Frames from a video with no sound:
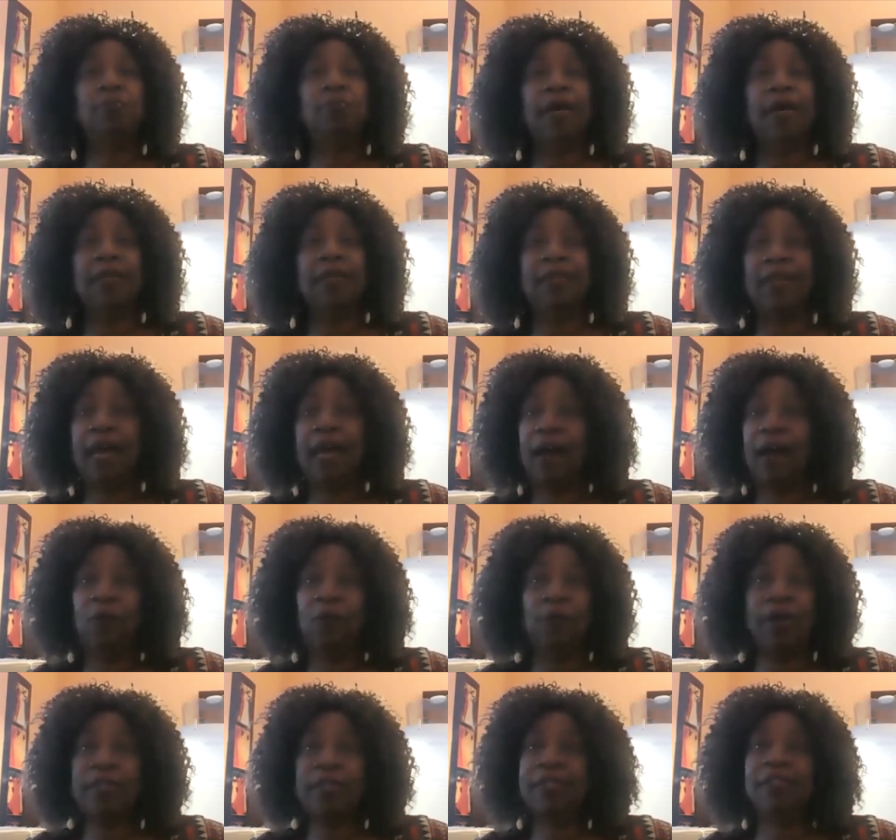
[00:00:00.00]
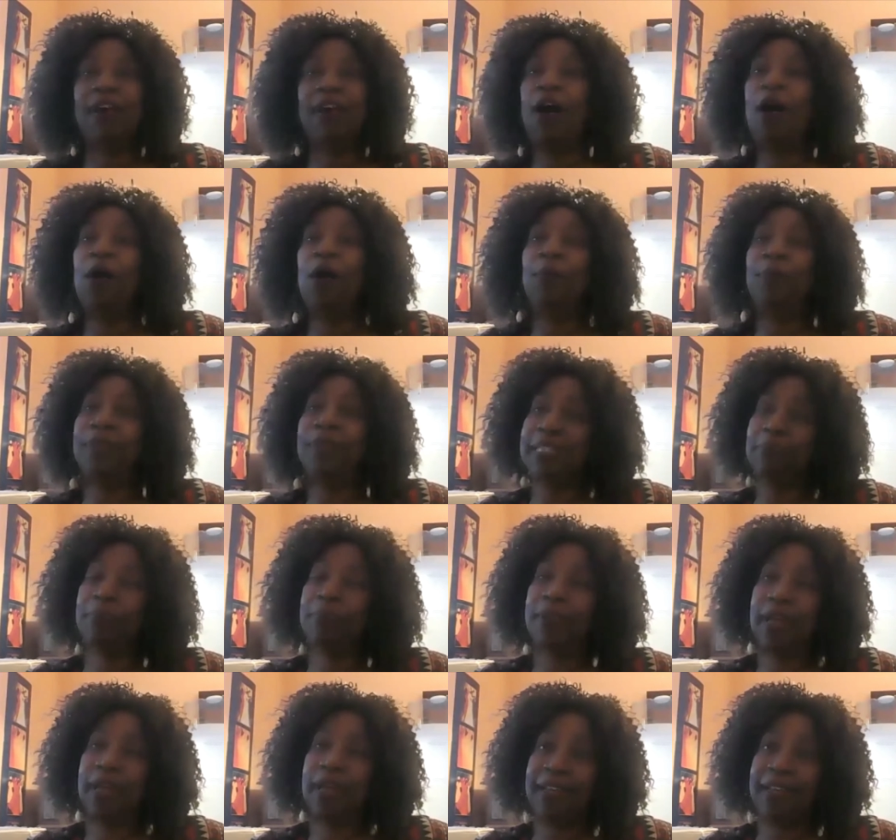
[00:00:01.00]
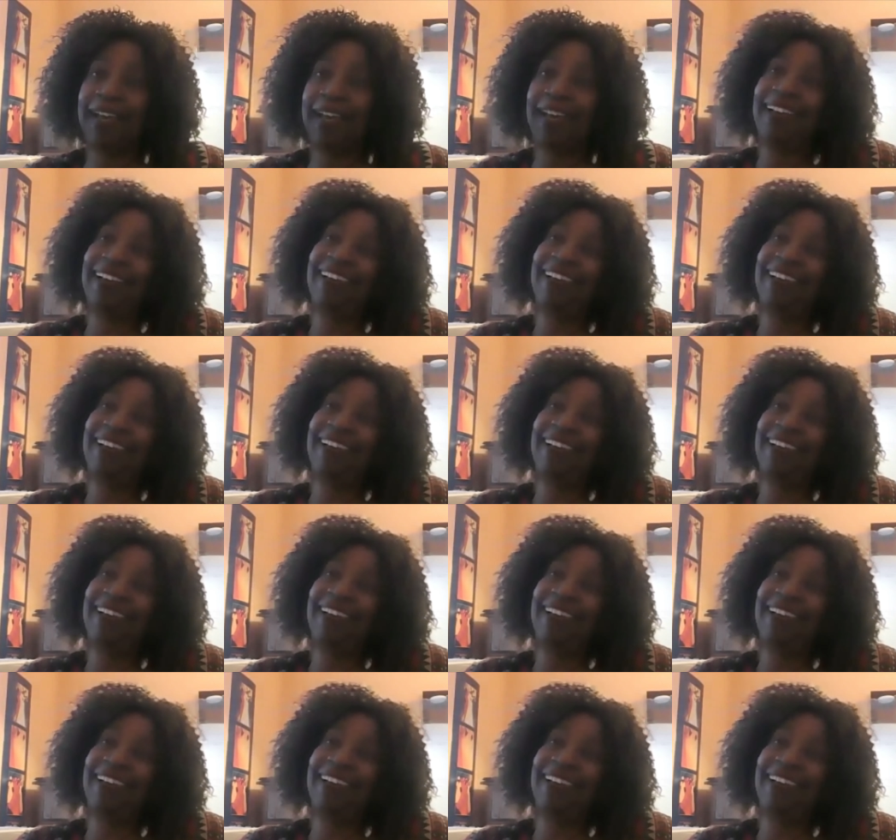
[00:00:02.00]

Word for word: money. Now I wasn't homeless, but I